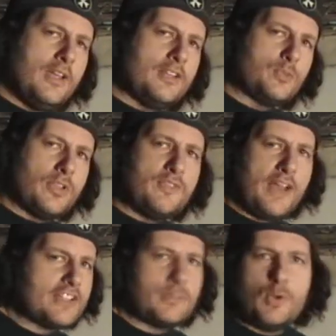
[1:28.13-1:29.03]
it's really
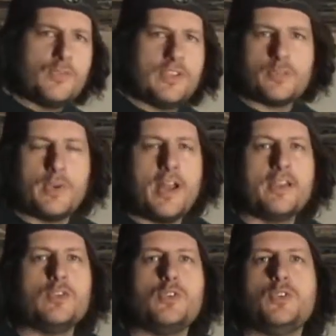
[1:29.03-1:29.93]
fast to move things
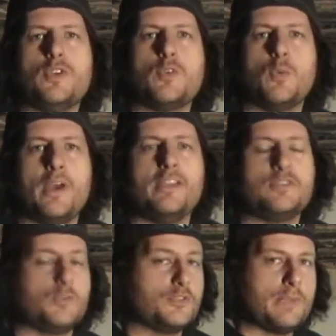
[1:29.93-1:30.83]
around and do it two different
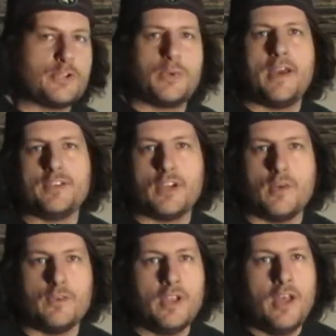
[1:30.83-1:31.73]
ways, so we'll just make sure we have it
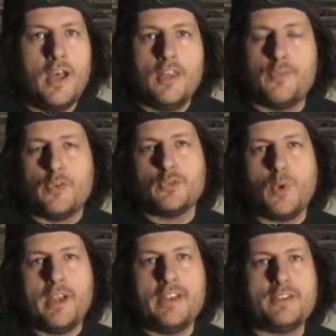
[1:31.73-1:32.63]
covered. The first
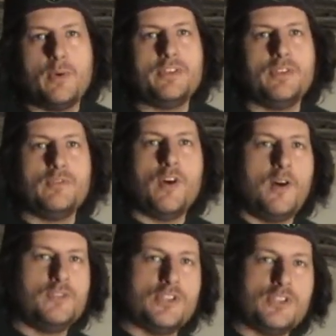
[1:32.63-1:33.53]
way is going to
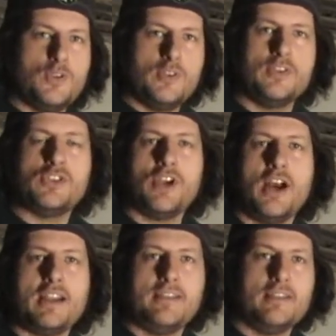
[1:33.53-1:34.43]
involve just shooting the
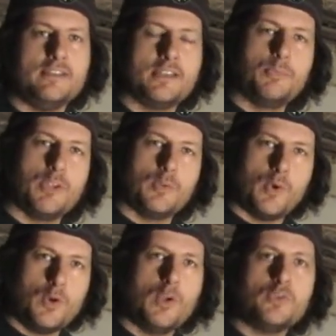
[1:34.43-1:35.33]
shot and then simply
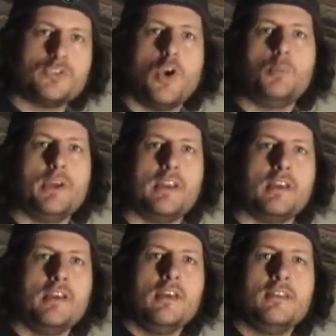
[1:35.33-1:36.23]

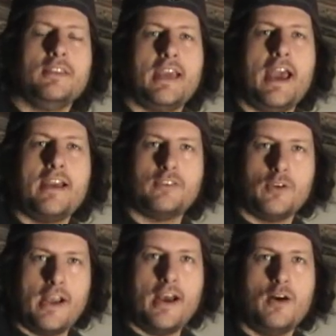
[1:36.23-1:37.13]
rotoscoping the
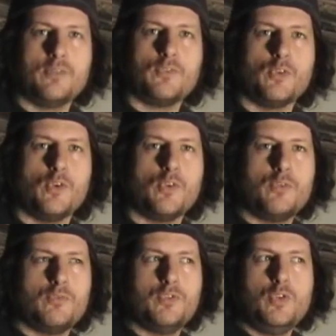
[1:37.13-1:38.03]
actor out for
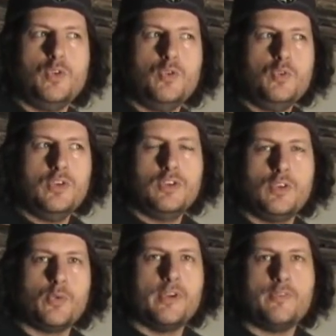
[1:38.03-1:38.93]
two
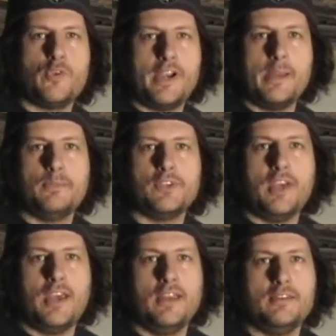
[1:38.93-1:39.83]
to three frames
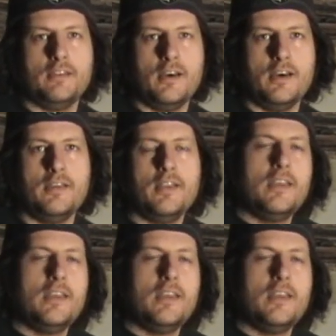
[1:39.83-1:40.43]
and uh,